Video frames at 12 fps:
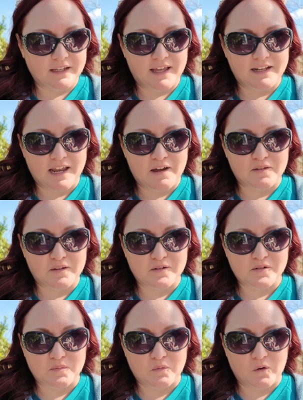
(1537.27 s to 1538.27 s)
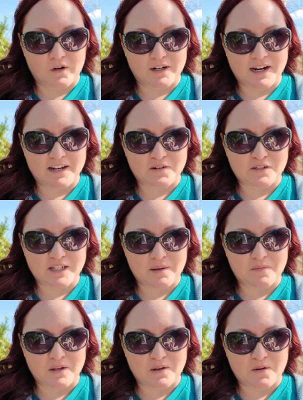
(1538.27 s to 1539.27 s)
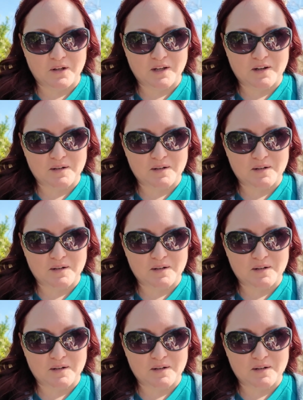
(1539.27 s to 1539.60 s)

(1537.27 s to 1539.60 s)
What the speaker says: And now there's more entertainment going